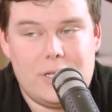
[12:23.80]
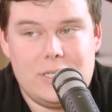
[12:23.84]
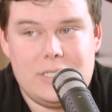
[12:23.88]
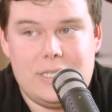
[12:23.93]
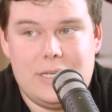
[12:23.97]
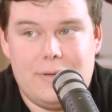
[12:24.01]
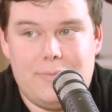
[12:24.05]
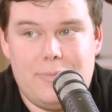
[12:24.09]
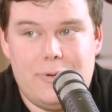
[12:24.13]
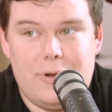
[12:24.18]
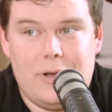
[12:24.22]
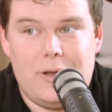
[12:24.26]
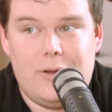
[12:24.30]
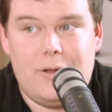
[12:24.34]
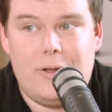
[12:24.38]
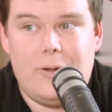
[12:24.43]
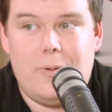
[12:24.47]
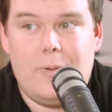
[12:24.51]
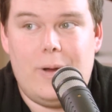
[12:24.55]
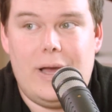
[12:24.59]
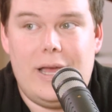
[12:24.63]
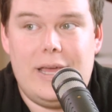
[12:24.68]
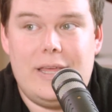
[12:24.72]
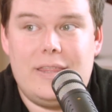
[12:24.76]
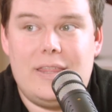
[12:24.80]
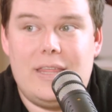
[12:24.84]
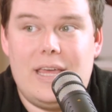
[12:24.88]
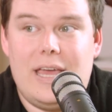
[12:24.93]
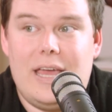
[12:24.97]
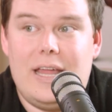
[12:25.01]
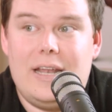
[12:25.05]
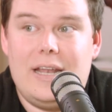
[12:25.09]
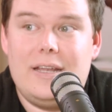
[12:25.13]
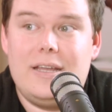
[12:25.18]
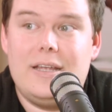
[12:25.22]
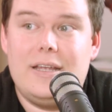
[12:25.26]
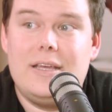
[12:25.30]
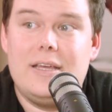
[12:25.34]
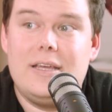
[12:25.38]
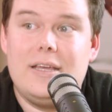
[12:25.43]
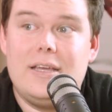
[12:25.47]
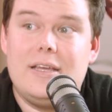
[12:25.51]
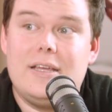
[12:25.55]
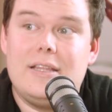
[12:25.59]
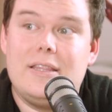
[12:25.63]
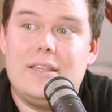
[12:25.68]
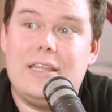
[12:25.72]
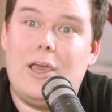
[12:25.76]
contemporary way than
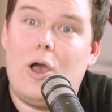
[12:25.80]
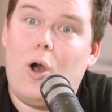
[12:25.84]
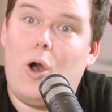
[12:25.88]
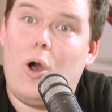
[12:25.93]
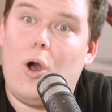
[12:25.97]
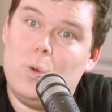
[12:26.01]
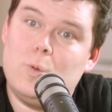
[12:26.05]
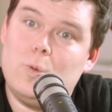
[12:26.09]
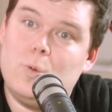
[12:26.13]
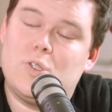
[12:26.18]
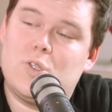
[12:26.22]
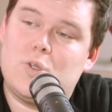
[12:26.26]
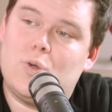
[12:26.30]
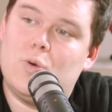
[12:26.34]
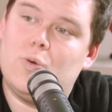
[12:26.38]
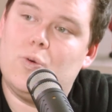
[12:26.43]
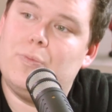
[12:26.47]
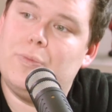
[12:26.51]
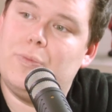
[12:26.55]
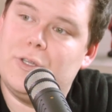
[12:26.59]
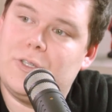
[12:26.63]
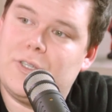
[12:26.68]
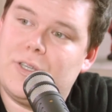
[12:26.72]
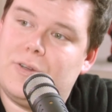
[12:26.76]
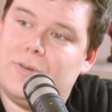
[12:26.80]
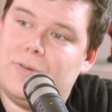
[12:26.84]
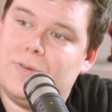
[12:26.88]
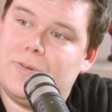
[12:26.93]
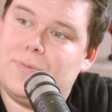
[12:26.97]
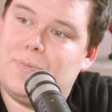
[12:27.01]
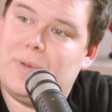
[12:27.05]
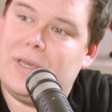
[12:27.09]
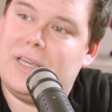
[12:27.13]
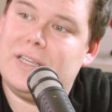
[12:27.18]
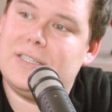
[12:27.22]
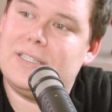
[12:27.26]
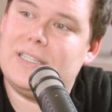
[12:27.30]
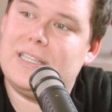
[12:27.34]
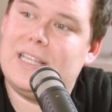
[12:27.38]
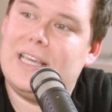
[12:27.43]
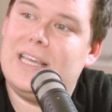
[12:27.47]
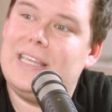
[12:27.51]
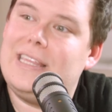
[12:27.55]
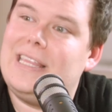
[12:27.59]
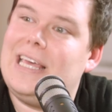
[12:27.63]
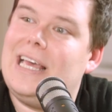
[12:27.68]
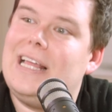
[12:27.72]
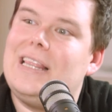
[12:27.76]
the old school musicals because
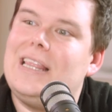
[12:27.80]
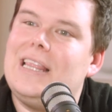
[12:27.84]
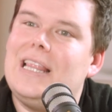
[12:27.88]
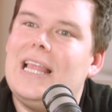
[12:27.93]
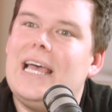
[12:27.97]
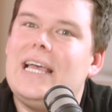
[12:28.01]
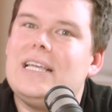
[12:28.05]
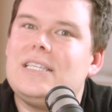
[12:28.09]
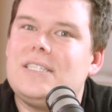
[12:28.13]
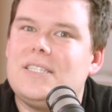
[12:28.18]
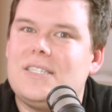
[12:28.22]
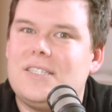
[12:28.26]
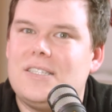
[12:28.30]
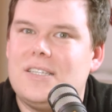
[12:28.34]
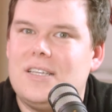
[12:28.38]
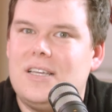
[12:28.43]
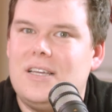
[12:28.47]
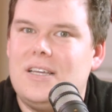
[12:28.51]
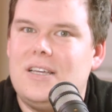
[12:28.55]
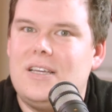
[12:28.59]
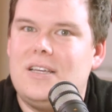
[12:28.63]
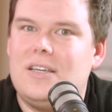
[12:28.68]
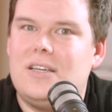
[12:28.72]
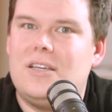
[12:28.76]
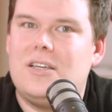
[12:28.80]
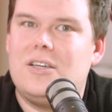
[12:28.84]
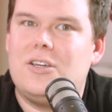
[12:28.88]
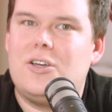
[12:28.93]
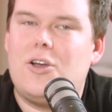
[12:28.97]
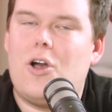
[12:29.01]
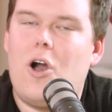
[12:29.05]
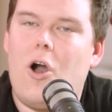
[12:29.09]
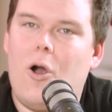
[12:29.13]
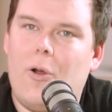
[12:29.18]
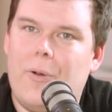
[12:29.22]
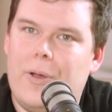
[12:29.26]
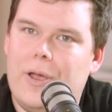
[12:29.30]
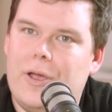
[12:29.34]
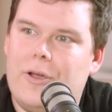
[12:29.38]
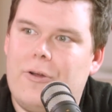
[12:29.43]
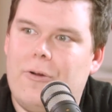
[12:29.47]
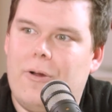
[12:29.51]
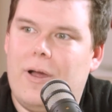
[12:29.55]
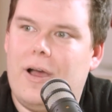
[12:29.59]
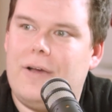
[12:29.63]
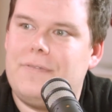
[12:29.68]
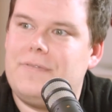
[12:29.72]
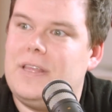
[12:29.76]
they're less
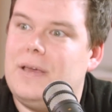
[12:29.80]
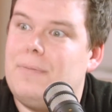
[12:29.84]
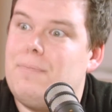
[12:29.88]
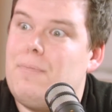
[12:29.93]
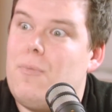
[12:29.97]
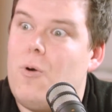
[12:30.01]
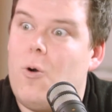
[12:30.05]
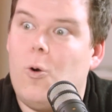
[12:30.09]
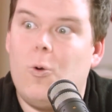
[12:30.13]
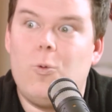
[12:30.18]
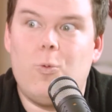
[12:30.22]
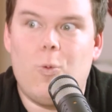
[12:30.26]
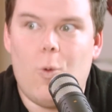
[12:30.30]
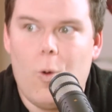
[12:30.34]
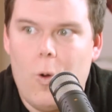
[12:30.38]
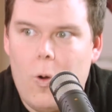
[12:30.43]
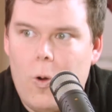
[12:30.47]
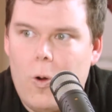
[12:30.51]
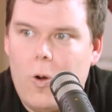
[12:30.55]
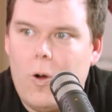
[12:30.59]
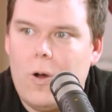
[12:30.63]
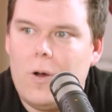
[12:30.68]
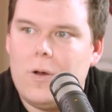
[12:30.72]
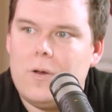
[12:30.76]
choreographed. They're more raw.